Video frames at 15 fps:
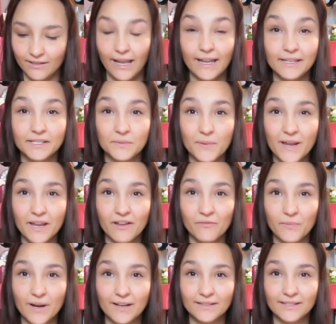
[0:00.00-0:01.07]
And speaking
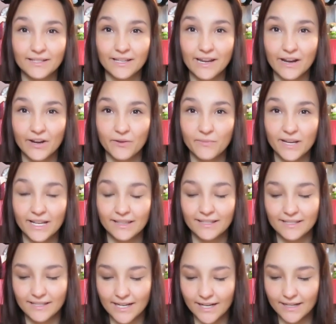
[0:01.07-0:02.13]
of Pirates of the Caribbean,
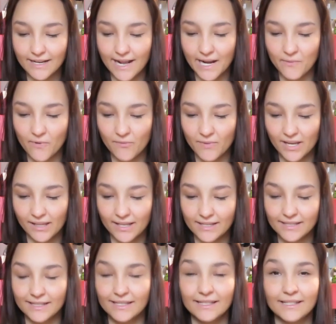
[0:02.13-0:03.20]
the second item on my
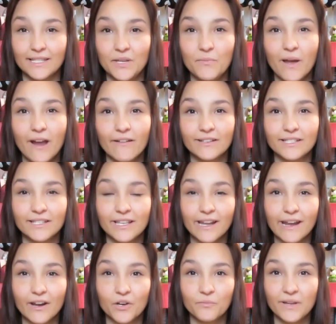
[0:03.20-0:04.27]
list is the Pirates of the
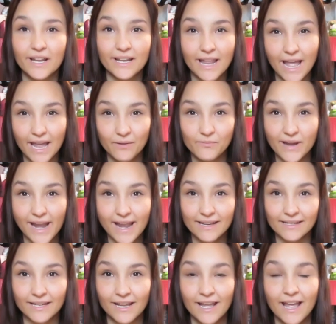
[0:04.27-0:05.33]
Caribbean
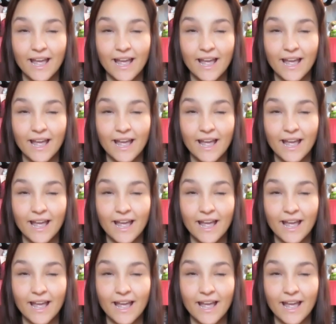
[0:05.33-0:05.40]
headband.